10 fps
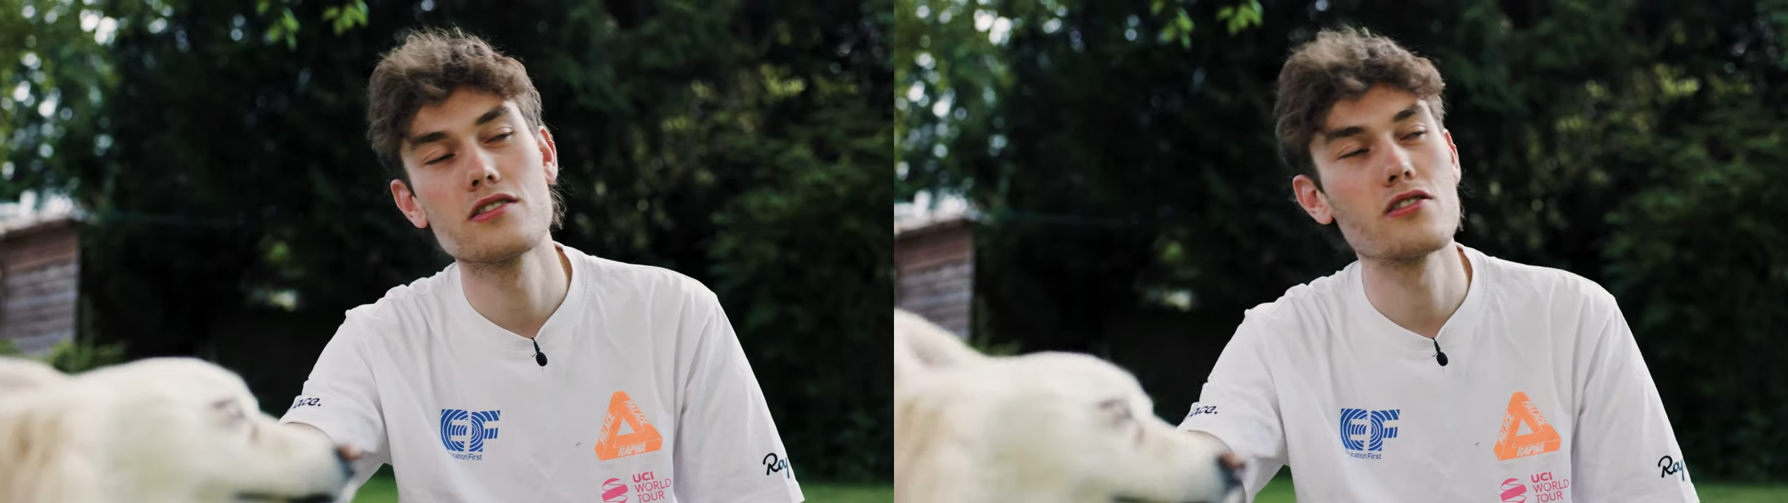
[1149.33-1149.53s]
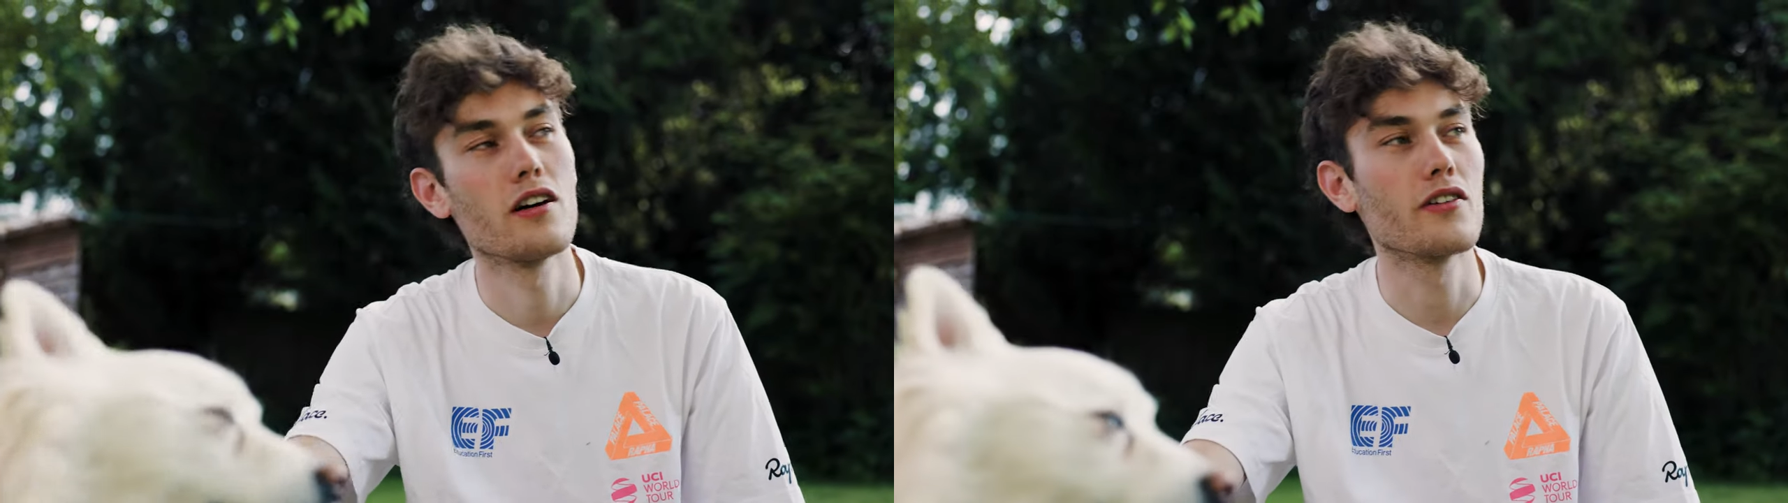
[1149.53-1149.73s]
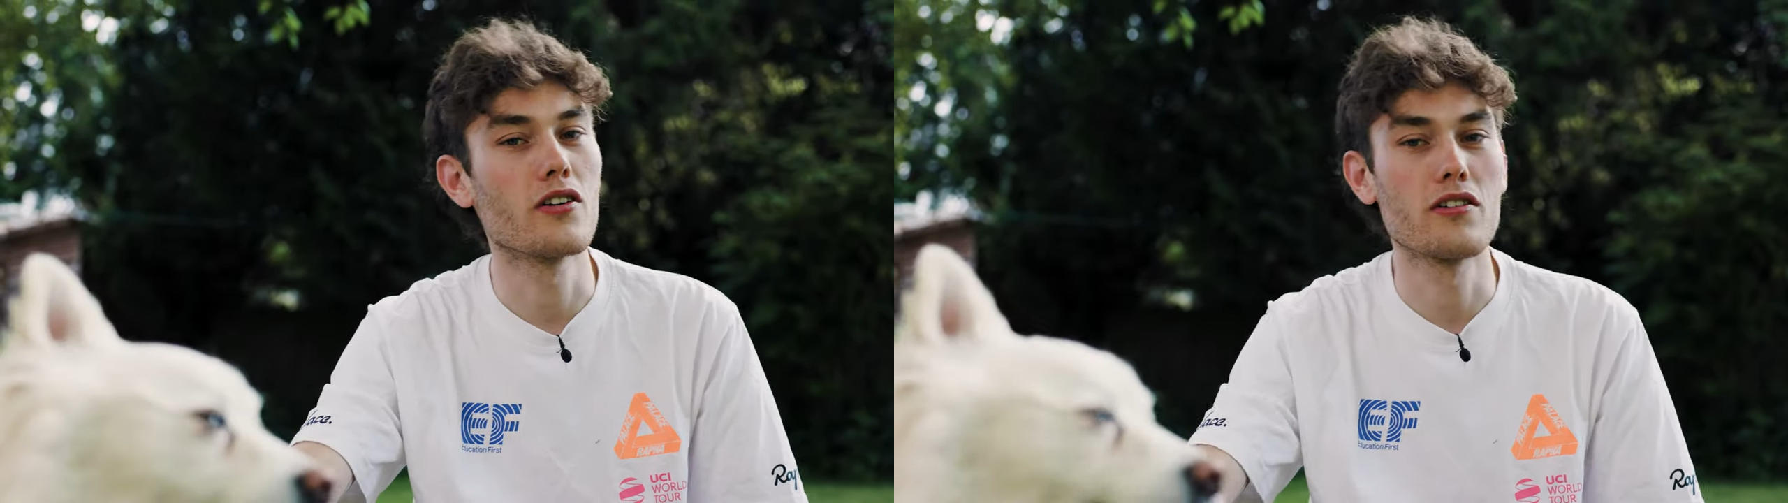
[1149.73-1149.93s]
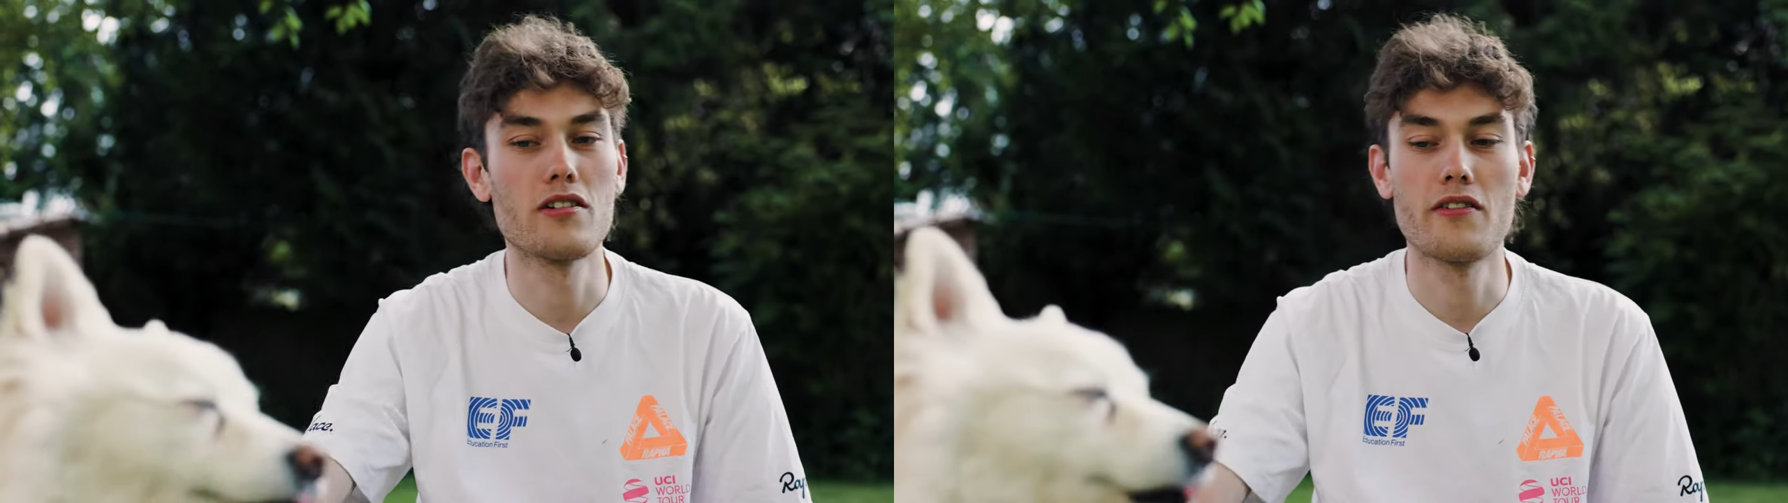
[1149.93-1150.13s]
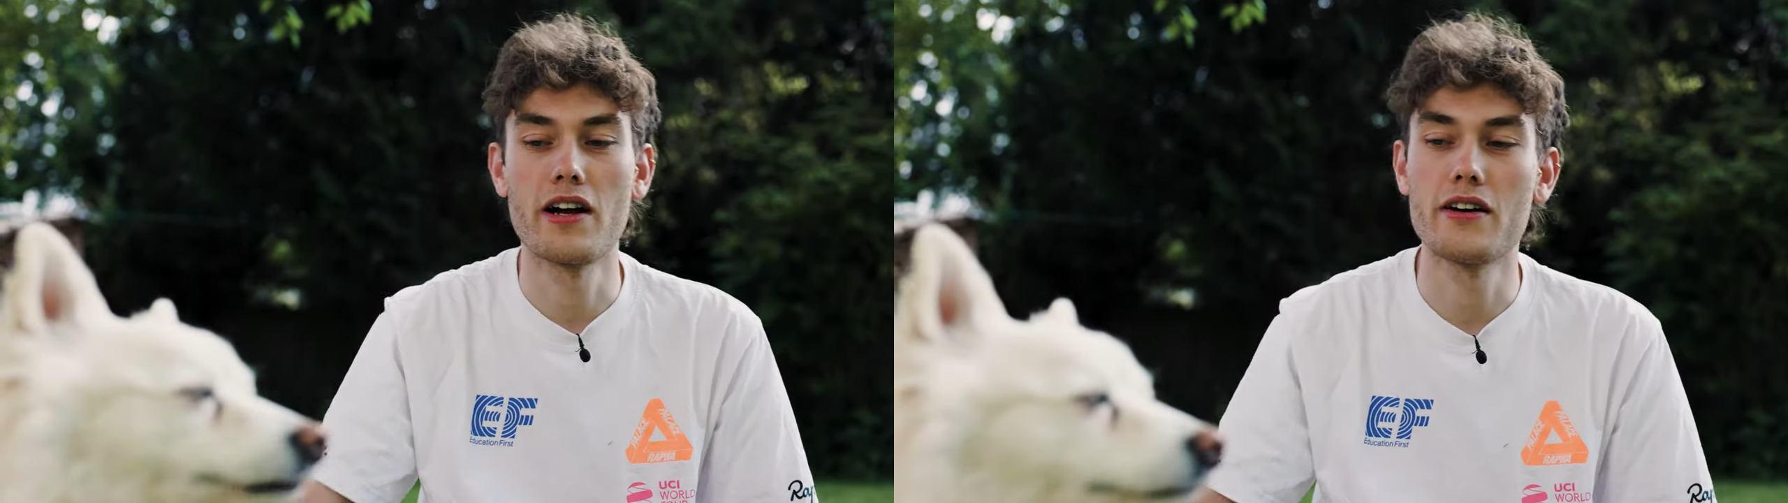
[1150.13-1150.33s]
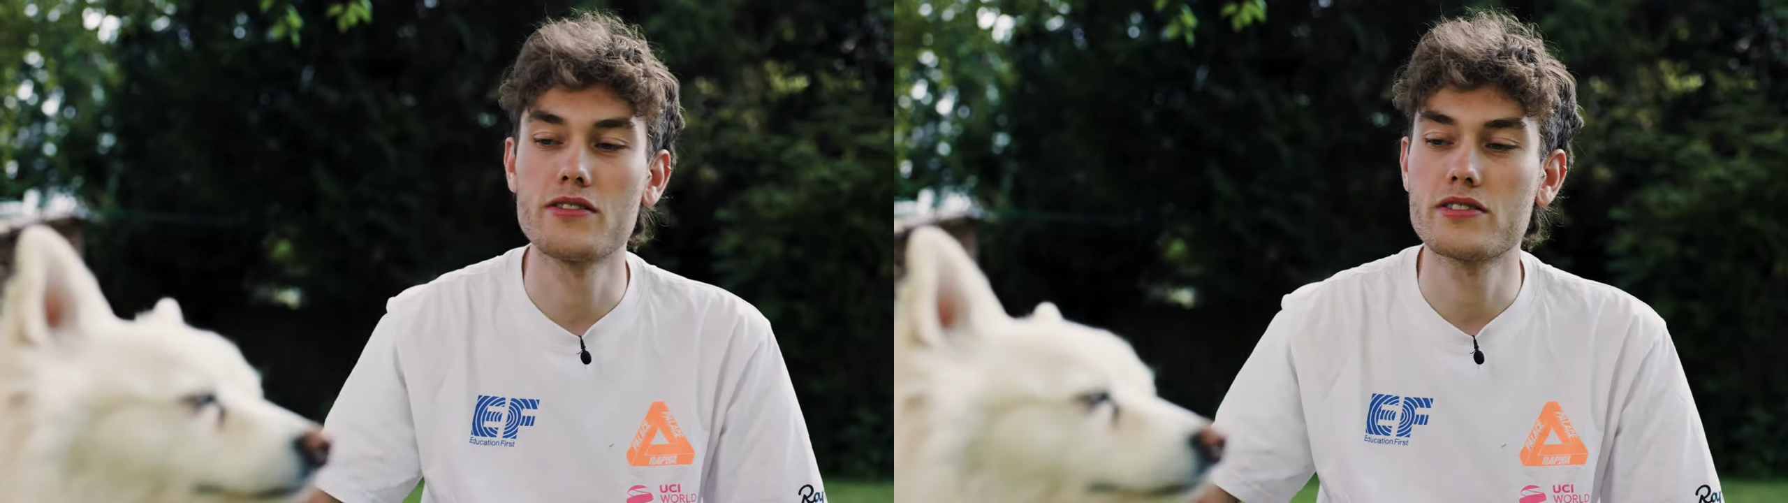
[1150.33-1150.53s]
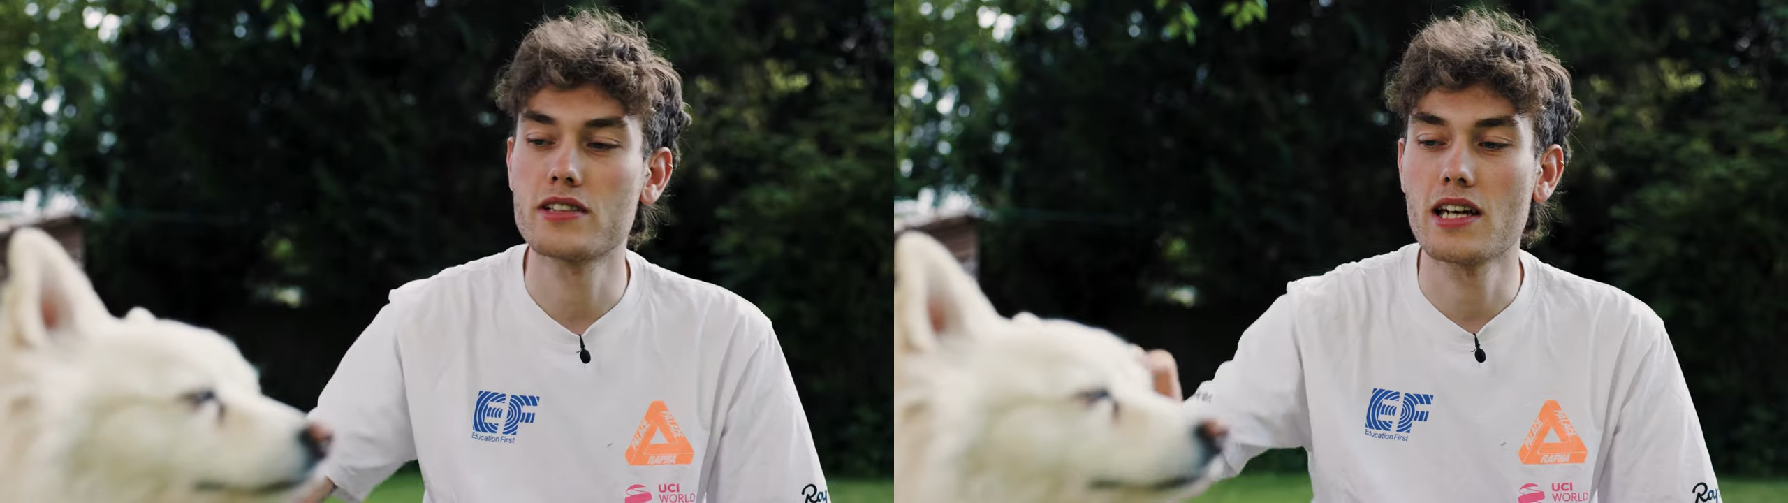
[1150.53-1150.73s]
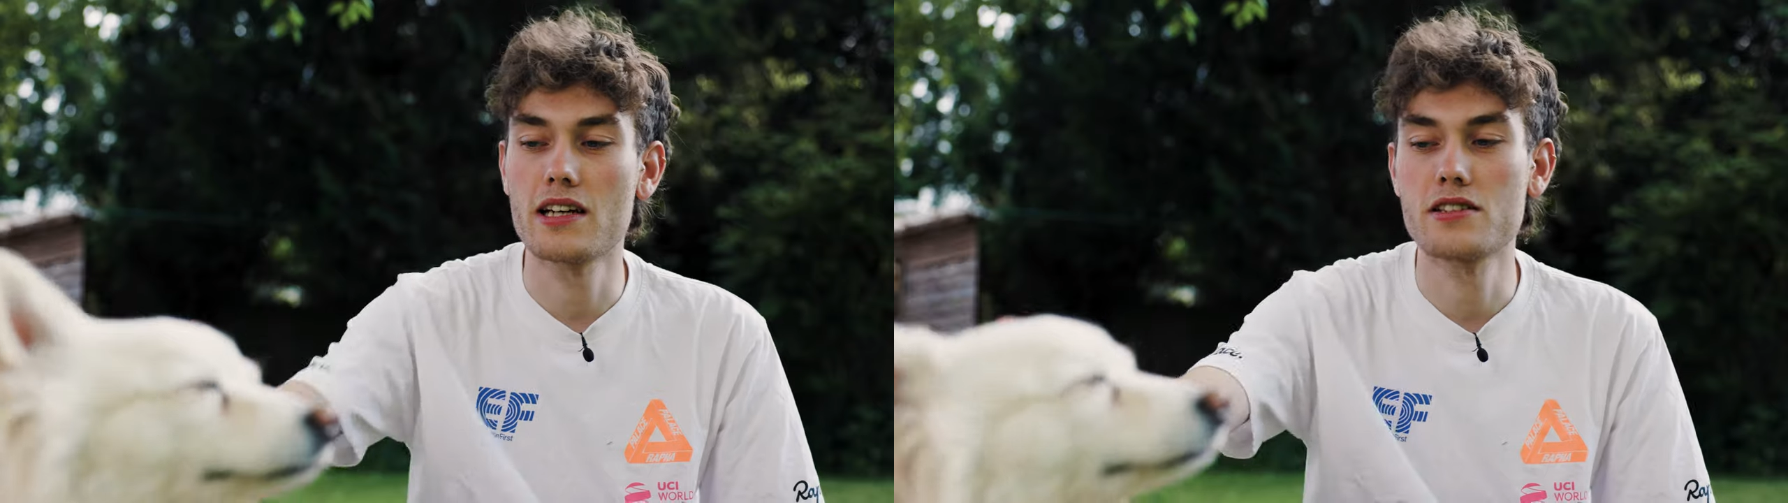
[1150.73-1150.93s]
Honor around
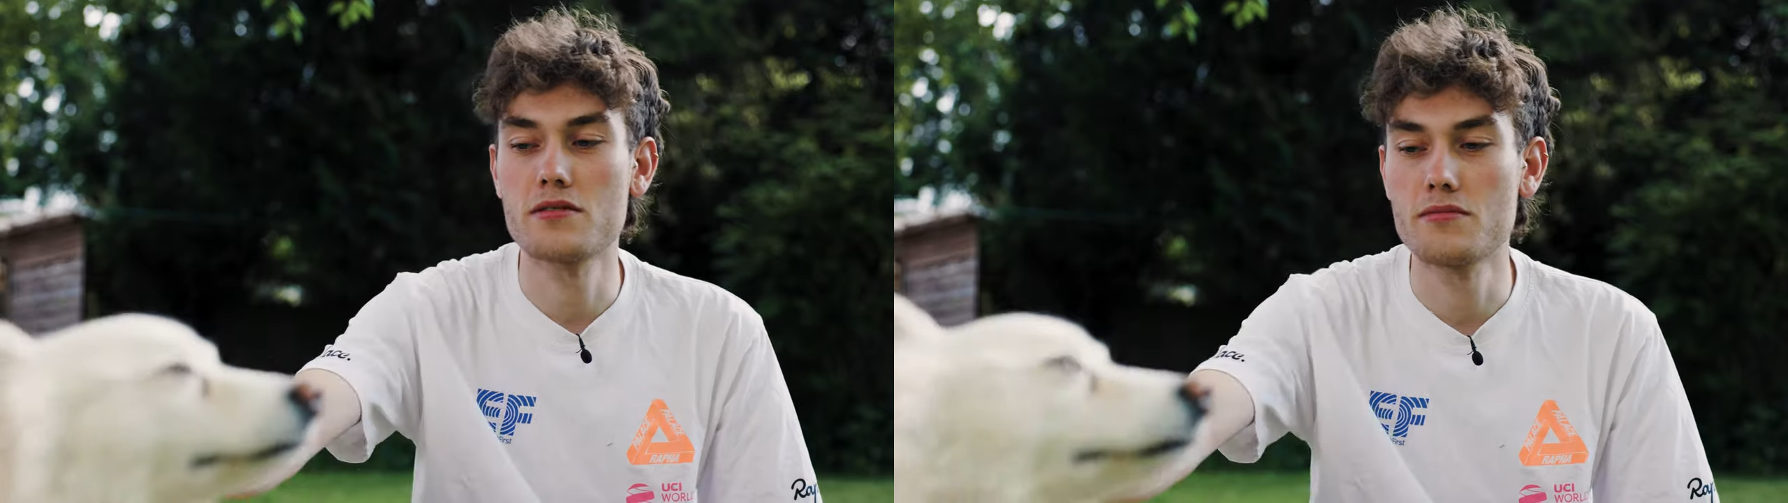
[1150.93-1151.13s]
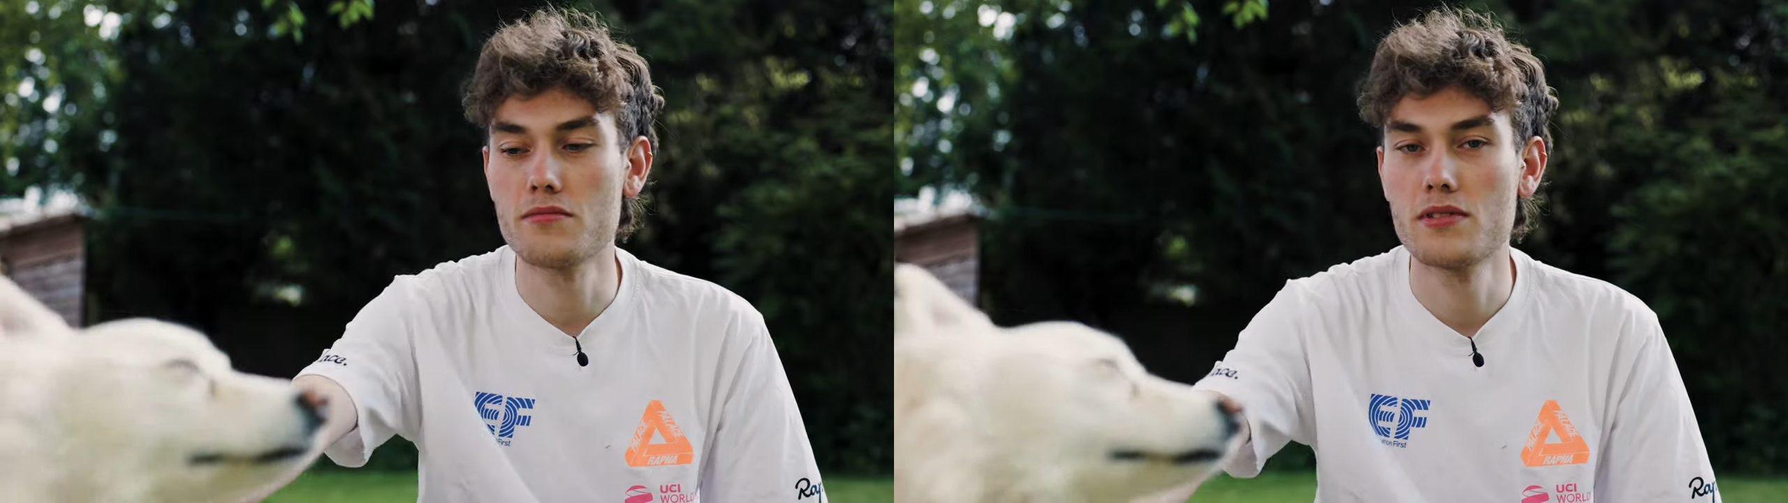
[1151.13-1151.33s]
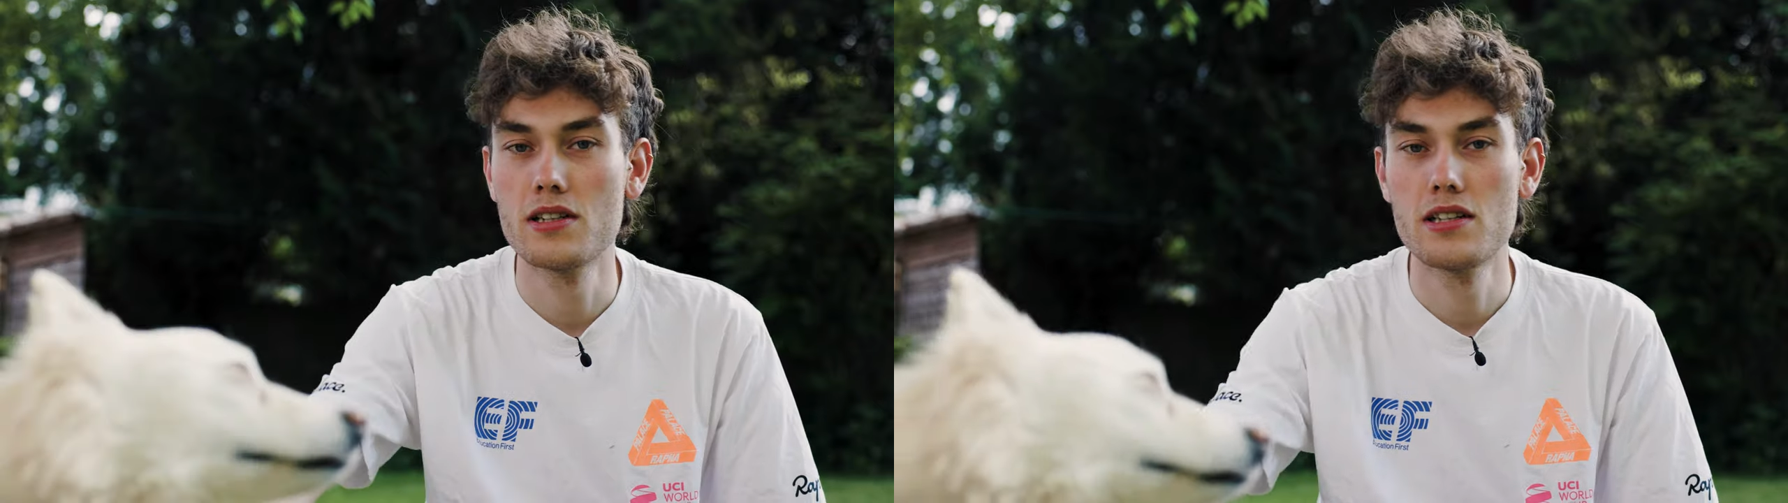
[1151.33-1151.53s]
to get some